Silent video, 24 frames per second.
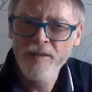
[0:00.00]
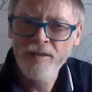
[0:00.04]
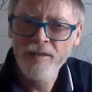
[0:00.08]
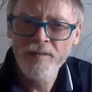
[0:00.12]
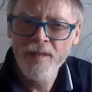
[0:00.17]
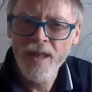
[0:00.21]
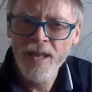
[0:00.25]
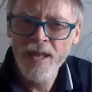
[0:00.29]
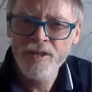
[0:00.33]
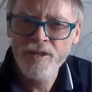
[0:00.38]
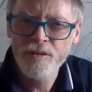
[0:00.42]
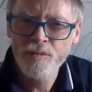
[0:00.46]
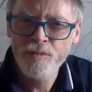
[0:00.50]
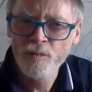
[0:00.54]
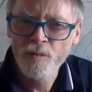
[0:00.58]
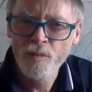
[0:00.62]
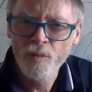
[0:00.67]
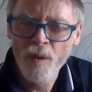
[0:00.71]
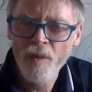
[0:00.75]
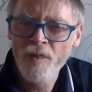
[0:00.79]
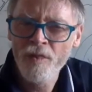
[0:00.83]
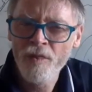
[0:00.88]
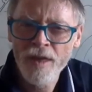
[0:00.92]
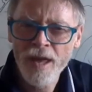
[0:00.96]
I think that's
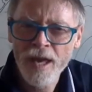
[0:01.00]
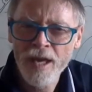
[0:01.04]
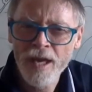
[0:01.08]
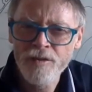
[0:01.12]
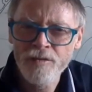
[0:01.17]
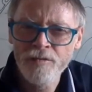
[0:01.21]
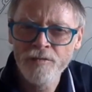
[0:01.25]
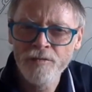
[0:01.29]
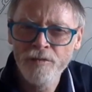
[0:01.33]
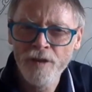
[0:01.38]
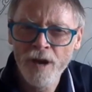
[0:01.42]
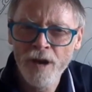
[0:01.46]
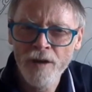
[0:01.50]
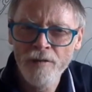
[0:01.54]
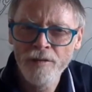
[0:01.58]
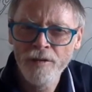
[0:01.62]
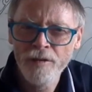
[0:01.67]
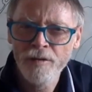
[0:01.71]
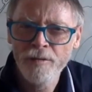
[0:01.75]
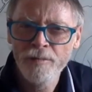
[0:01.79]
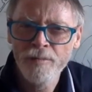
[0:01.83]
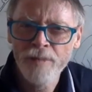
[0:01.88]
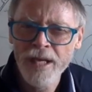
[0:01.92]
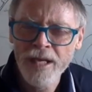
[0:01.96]

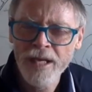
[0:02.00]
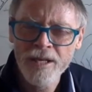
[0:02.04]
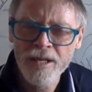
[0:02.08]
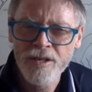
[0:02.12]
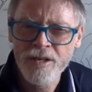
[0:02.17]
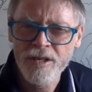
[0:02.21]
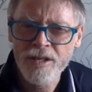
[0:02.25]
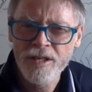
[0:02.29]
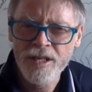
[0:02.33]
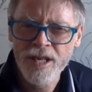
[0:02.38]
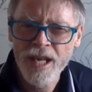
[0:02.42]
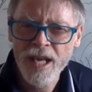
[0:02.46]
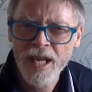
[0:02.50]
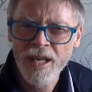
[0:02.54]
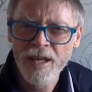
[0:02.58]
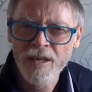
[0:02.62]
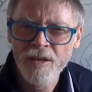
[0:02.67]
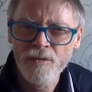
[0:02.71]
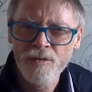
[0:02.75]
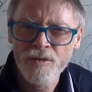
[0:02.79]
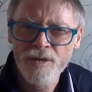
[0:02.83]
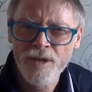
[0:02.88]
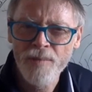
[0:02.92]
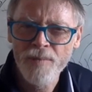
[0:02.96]
1,500 meters a
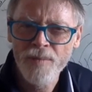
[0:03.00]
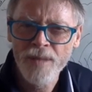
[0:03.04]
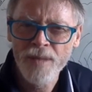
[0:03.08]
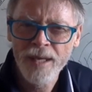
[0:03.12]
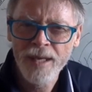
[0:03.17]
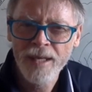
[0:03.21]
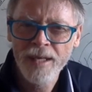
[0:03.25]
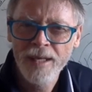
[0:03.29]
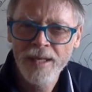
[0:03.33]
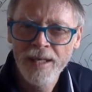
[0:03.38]
second or something.